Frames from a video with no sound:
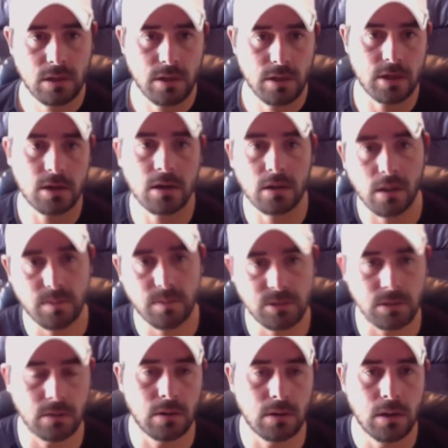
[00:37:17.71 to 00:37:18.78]
than clubs
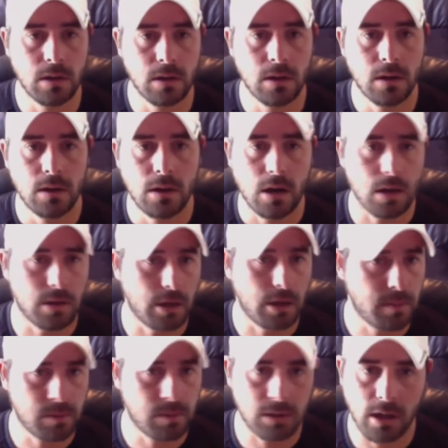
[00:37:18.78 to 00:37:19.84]
do. A lot
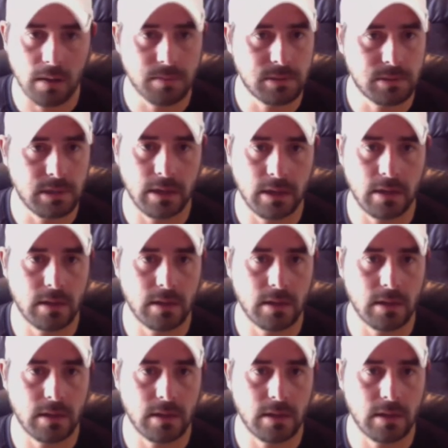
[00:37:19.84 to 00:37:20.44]
of clubs that